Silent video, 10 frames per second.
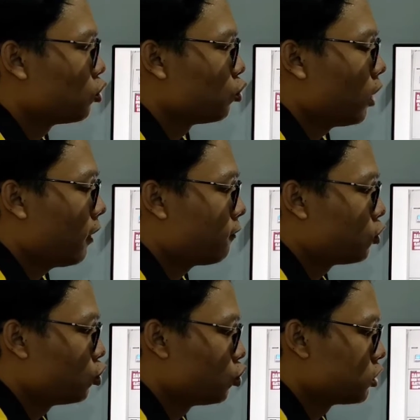we have
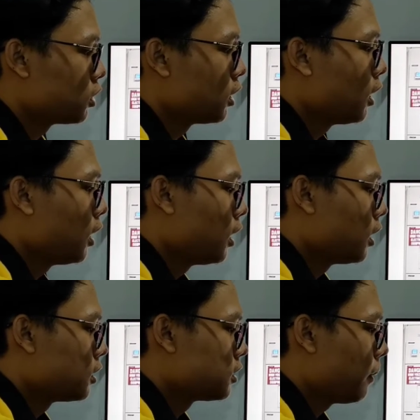to
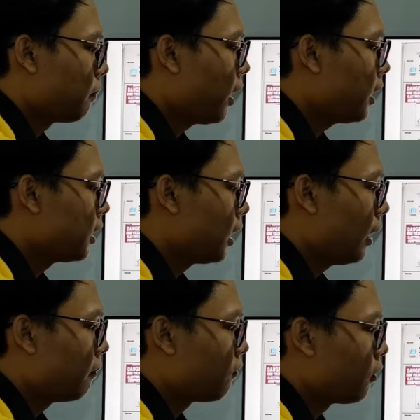supply
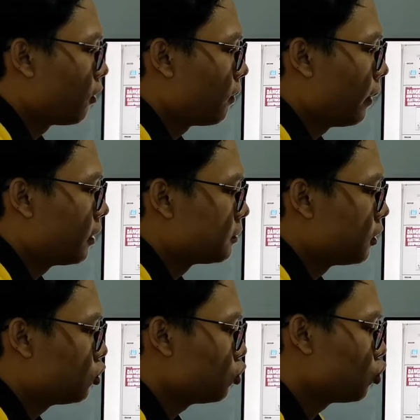the from
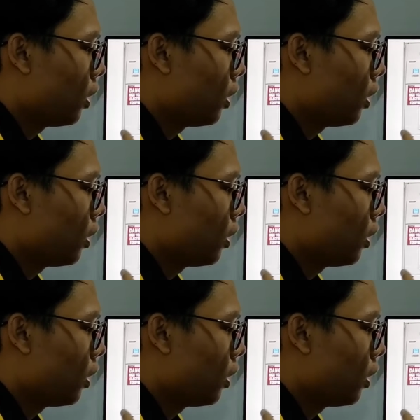MSB2 to